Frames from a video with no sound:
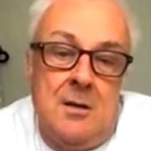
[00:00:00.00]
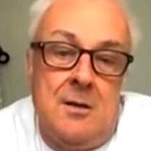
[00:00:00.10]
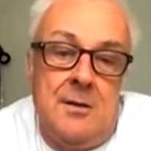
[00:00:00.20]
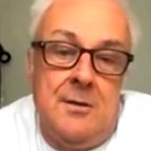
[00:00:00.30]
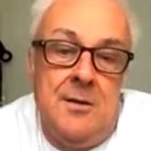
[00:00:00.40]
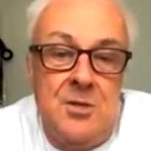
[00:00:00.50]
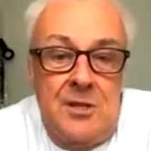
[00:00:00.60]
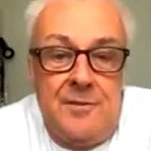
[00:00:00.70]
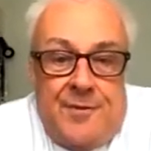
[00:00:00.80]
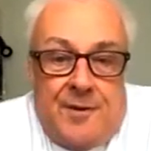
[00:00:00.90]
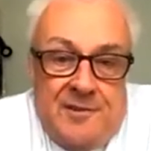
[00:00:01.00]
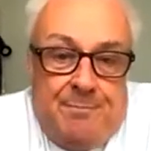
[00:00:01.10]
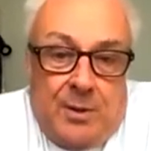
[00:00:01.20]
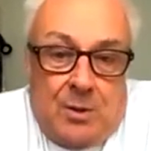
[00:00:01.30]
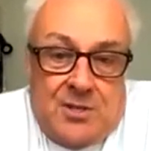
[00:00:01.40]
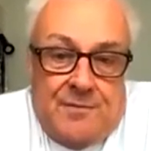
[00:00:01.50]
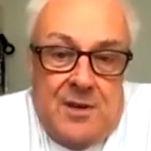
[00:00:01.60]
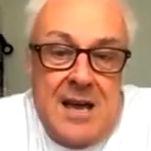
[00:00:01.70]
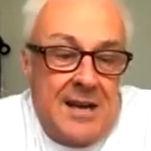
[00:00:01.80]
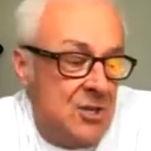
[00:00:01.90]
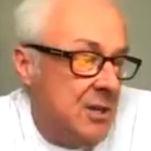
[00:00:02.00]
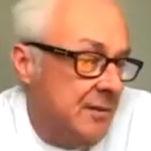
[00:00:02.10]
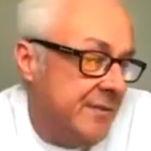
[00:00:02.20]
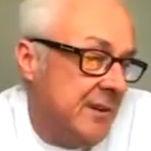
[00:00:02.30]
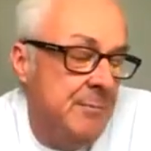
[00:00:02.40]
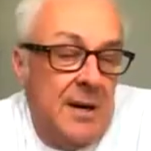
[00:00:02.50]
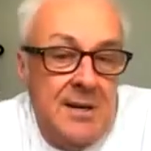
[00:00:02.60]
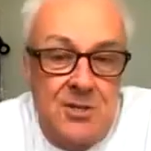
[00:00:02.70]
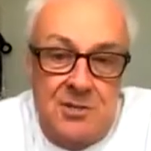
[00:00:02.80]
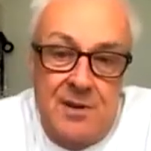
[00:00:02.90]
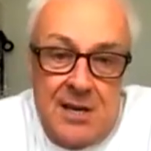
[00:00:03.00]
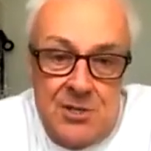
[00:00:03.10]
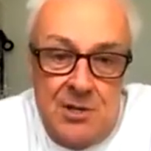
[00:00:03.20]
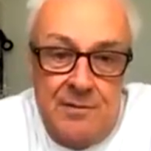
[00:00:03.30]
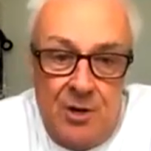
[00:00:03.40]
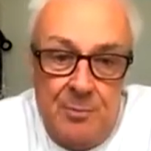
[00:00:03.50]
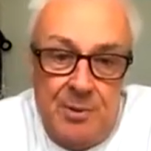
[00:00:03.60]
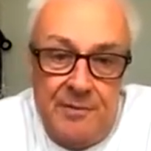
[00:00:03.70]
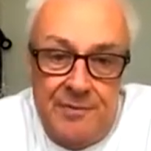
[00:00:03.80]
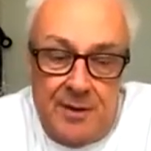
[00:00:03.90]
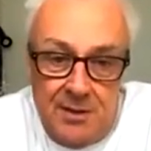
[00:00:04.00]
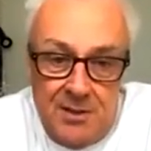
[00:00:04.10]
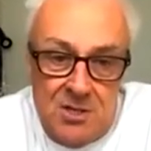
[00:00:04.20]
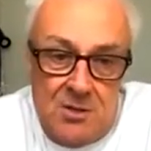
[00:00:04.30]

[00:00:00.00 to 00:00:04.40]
Using the 5 blocks of caching, 5 pages of caching for open files,